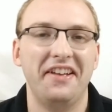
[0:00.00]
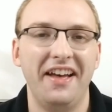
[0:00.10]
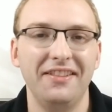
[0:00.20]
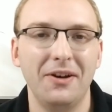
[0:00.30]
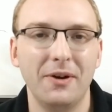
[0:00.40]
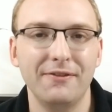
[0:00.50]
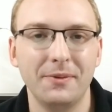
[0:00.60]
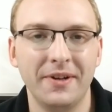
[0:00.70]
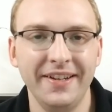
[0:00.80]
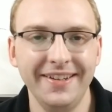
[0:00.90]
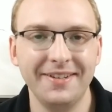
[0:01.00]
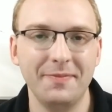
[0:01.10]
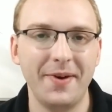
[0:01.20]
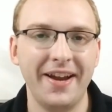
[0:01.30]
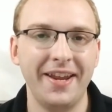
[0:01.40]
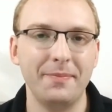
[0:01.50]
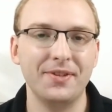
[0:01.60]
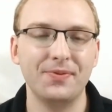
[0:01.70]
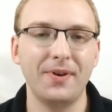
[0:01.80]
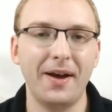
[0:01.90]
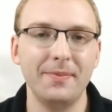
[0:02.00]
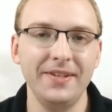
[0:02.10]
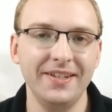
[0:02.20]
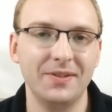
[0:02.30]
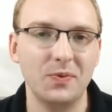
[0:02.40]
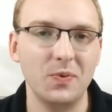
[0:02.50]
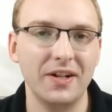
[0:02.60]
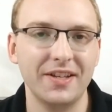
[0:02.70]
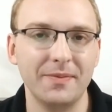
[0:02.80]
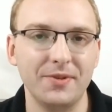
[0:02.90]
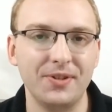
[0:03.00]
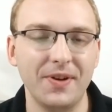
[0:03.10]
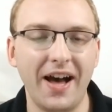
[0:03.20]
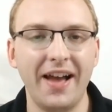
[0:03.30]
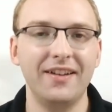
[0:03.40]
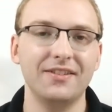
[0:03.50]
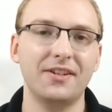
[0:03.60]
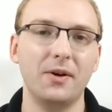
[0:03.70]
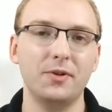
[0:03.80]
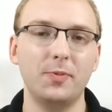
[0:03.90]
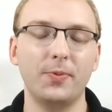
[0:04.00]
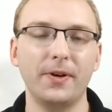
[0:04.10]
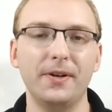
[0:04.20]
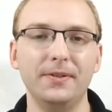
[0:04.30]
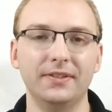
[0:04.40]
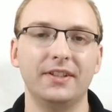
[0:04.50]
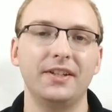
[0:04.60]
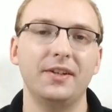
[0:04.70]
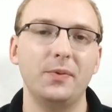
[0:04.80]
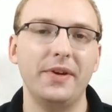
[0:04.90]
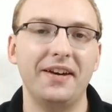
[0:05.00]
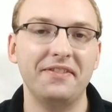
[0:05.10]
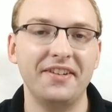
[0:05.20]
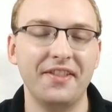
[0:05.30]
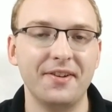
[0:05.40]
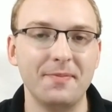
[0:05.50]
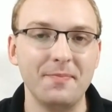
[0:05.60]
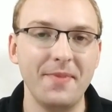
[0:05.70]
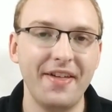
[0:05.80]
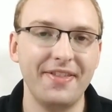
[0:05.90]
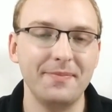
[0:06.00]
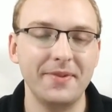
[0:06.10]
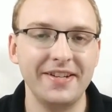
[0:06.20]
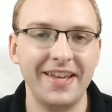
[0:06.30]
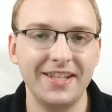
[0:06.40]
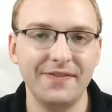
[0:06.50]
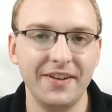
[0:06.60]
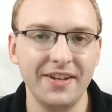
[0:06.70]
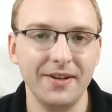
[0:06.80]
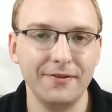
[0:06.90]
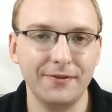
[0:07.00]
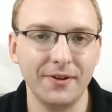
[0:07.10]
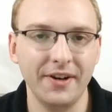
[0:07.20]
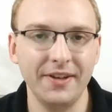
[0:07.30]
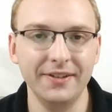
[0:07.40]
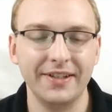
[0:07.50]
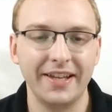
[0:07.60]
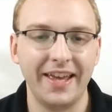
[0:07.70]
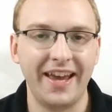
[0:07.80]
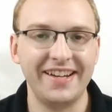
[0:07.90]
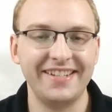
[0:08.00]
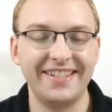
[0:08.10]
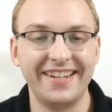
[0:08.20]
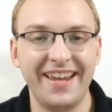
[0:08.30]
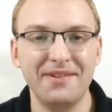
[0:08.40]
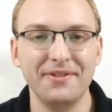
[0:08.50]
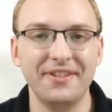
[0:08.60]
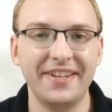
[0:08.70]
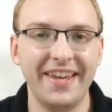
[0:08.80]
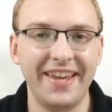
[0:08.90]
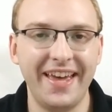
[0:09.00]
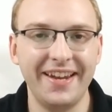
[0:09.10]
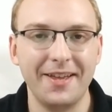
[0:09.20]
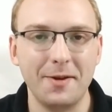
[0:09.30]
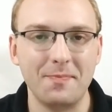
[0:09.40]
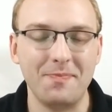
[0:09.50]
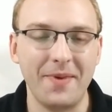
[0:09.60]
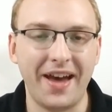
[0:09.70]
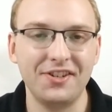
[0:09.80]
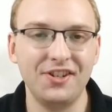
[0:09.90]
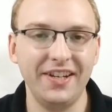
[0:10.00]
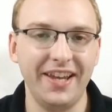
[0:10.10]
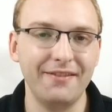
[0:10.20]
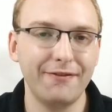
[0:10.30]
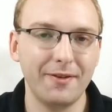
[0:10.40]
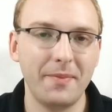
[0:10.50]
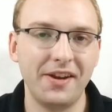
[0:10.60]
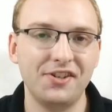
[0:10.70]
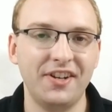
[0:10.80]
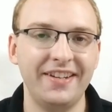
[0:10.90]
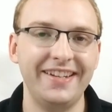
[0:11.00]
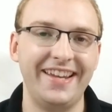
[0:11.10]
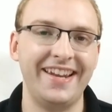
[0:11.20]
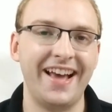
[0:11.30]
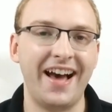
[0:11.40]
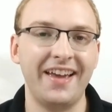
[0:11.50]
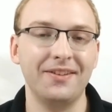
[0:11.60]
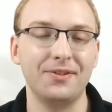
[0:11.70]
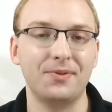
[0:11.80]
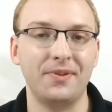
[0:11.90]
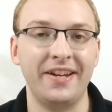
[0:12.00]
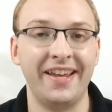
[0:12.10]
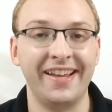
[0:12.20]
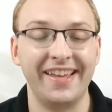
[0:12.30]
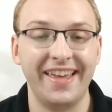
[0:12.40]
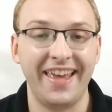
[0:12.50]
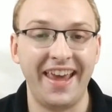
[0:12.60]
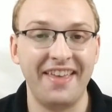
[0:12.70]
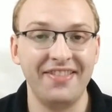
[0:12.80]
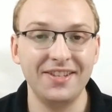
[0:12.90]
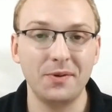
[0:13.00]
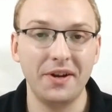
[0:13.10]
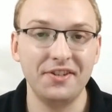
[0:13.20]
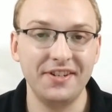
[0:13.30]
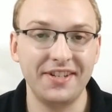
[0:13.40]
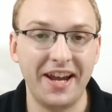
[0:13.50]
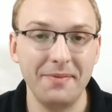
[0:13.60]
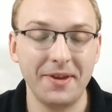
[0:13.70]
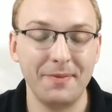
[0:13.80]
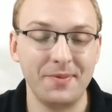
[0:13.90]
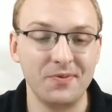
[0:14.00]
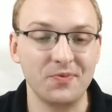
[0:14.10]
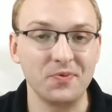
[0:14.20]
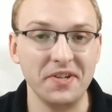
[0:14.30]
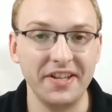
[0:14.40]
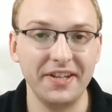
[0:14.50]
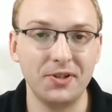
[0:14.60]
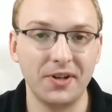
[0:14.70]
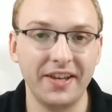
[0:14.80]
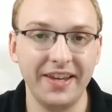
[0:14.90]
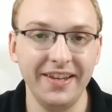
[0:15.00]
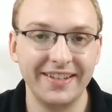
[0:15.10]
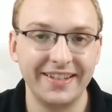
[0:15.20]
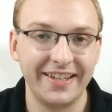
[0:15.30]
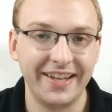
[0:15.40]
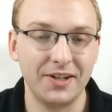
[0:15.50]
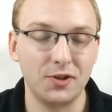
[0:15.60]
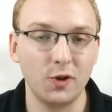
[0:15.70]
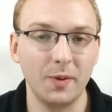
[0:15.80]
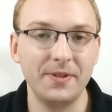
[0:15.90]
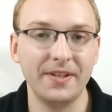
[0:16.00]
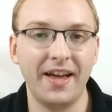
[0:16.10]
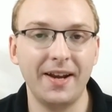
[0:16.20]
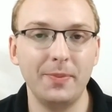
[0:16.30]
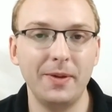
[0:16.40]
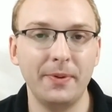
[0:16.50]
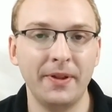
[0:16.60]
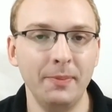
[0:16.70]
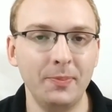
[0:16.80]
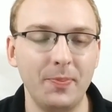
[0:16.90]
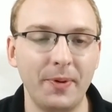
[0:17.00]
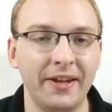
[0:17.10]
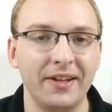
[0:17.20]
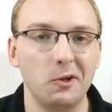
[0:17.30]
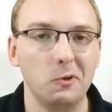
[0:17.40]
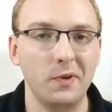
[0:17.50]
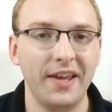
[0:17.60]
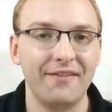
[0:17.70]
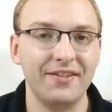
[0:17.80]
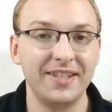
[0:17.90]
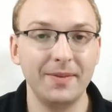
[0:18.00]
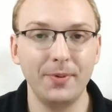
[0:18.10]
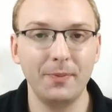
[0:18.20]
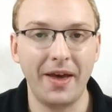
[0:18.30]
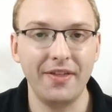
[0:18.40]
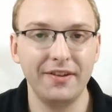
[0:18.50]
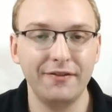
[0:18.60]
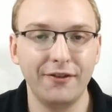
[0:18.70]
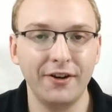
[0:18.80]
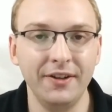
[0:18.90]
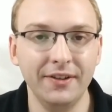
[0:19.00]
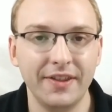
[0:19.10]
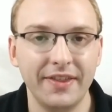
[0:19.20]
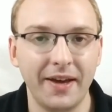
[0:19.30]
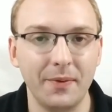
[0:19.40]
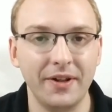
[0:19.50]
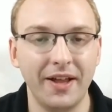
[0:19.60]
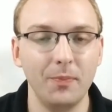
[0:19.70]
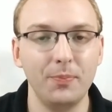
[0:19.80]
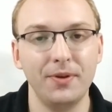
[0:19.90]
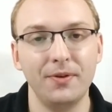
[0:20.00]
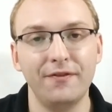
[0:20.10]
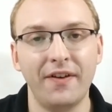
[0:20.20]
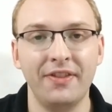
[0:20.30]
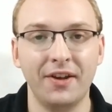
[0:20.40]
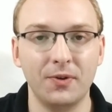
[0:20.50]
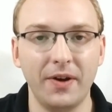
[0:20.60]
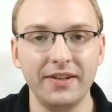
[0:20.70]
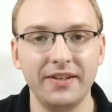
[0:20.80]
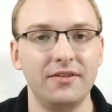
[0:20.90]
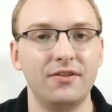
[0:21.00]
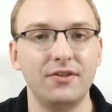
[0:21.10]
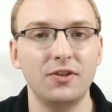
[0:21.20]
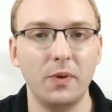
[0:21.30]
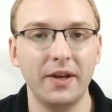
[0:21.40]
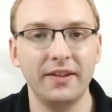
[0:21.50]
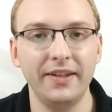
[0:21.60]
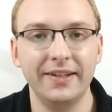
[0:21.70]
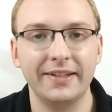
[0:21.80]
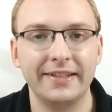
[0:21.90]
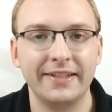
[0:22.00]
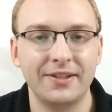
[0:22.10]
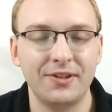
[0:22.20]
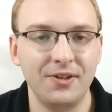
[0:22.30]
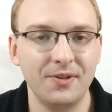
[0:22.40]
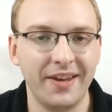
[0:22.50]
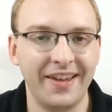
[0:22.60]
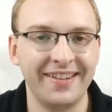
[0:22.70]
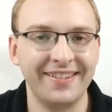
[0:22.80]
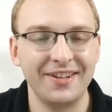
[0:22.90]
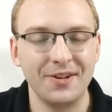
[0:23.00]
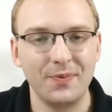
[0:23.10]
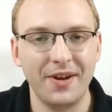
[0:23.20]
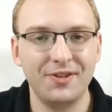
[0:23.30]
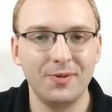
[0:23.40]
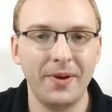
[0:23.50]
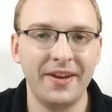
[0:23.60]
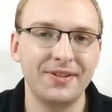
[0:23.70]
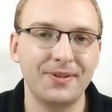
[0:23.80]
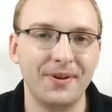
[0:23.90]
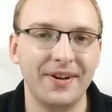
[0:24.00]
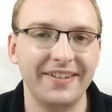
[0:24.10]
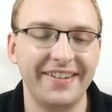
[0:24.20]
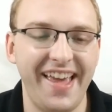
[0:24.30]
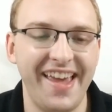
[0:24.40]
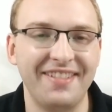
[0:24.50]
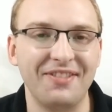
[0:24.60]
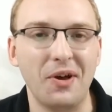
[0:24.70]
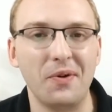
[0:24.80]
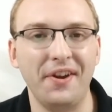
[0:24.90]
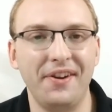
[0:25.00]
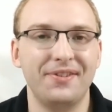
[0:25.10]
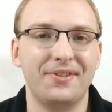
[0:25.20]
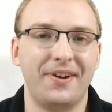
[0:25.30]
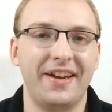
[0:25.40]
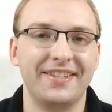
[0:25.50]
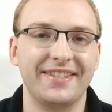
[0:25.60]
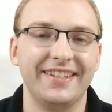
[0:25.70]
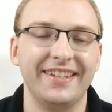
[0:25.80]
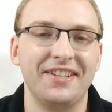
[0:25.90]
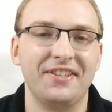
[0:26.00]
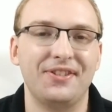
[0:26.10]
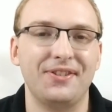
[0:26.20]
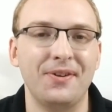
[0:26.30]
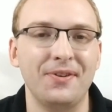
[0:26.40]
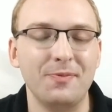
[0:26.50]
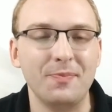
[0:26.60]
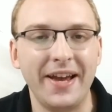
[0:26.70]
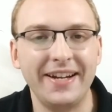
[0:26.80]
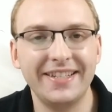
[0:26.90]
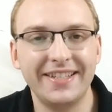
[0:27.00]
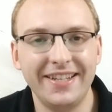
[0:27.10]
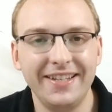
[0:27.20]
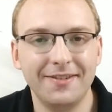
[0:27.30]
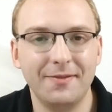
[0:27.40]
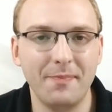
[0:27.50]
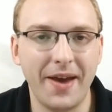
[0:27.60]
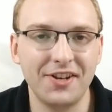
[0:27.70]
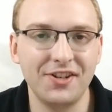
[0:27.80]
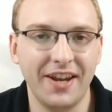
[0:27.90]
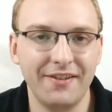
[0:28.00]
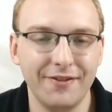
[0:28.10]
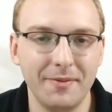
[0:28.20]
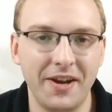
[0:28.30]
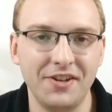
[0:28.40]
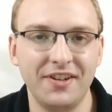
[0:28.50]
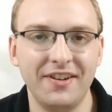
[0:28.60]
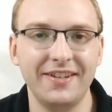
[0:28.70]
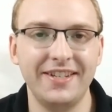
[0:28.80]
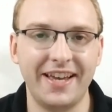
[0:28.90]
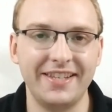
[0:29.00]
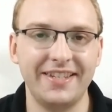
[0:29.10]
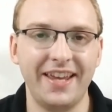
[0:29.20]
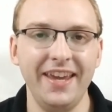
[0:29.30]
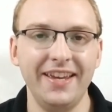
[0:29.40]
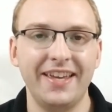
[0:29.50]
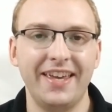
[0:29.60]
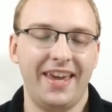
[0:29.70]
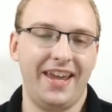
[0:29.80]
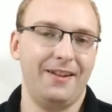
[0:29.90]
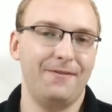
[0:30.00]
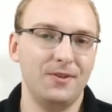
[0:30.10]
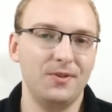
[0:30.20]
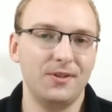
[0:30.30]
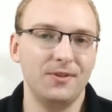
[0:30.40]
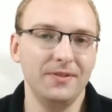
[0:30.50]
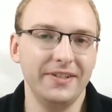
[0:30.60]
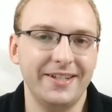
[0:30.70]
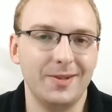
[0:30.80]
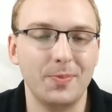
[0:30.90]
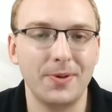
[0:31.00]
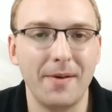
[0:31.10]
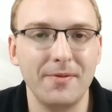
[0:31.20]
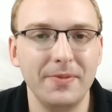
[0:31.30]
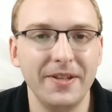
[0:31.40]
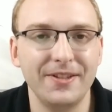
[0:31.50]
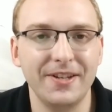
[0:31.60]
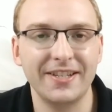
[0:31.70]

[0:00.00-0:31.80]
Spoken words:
Hello everyone, my name is Robbie. Welcome to IELTS Coach Pro. We have another Method Mondays video for you, and today we're looking at matching information in IELTS reading. And this question type can be really tricky. It trips a lot of people up, but we have a simple method for you that will help you find the correct answers quickly so you can raise your band score and lower your stress. So you might see matching information on test day. And if you do, it'll probably look